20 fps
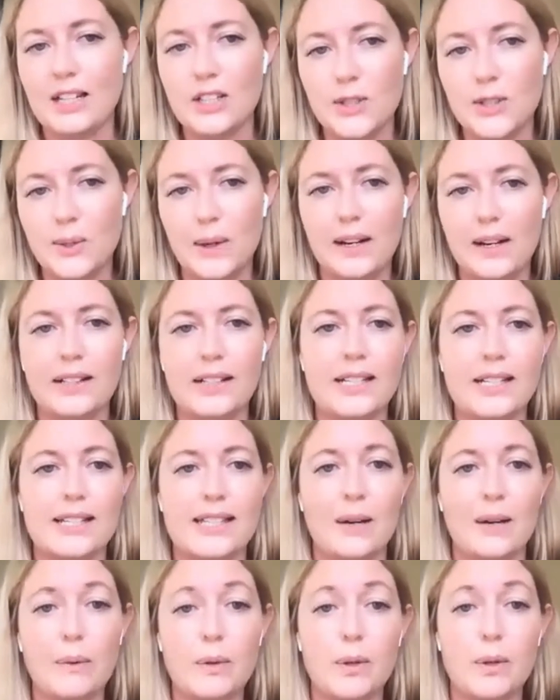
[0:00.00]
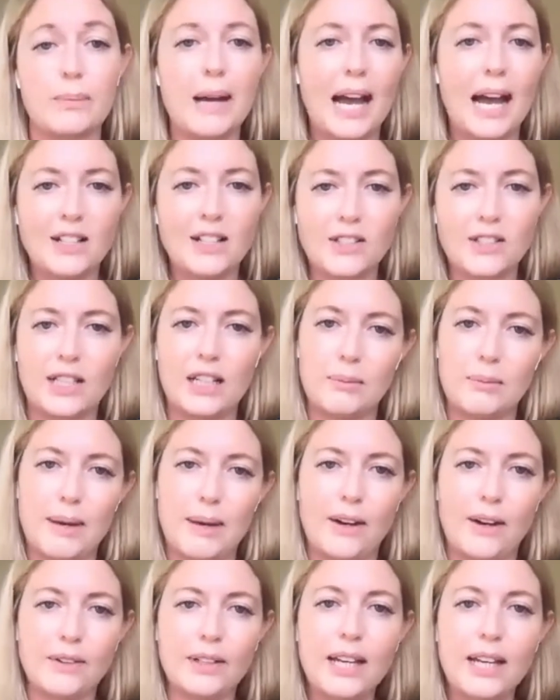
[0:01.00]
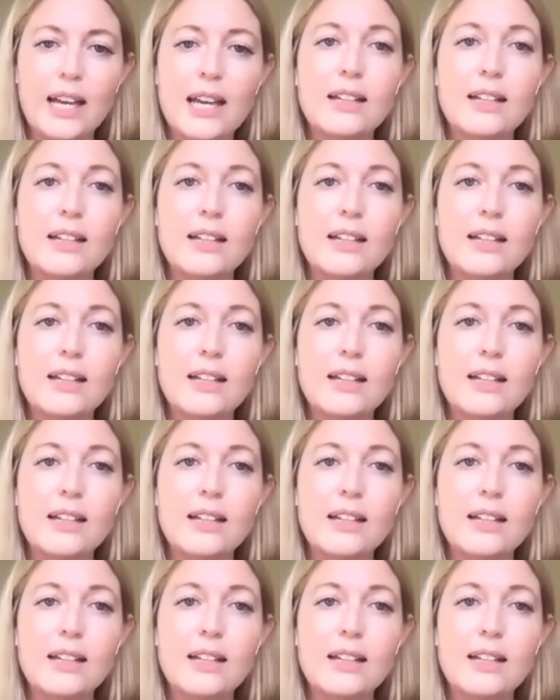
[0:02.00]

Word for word: issue areas that we were passionate about.